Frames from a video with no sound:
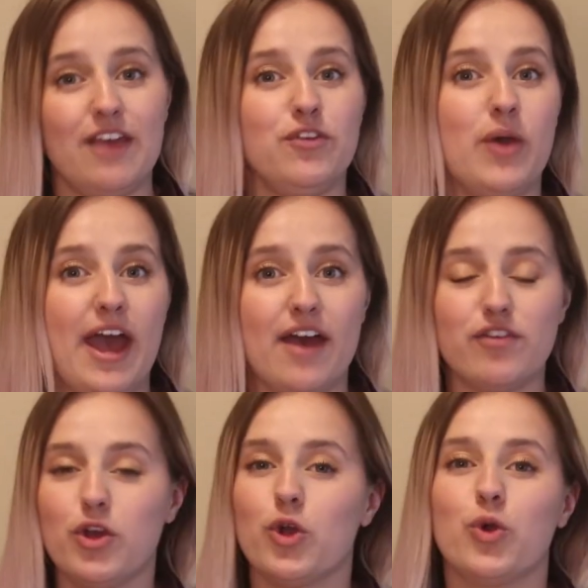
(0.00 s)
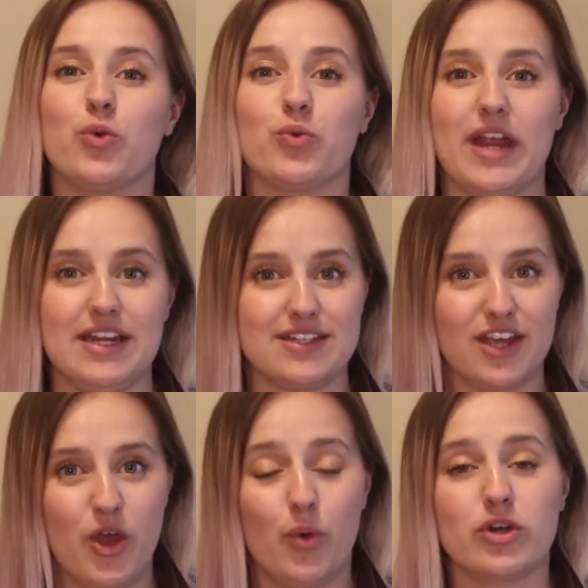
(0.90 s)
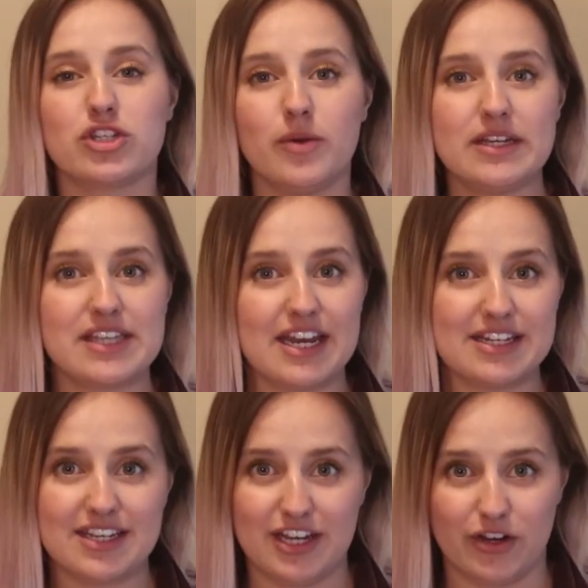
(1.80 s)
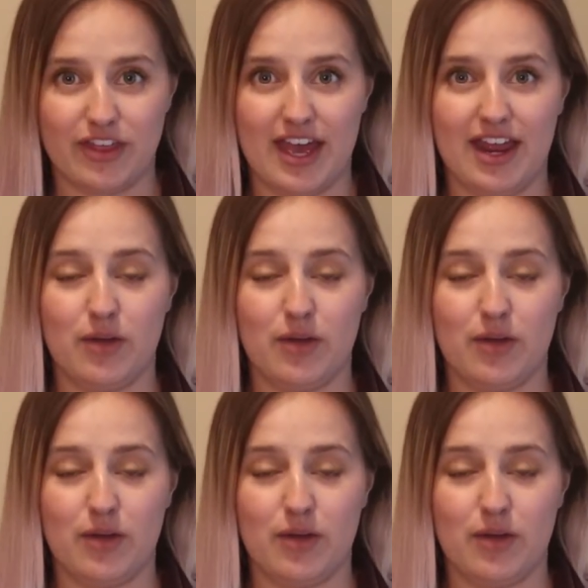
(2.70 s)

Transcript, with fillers: If you have, great. We're so excited to hear that,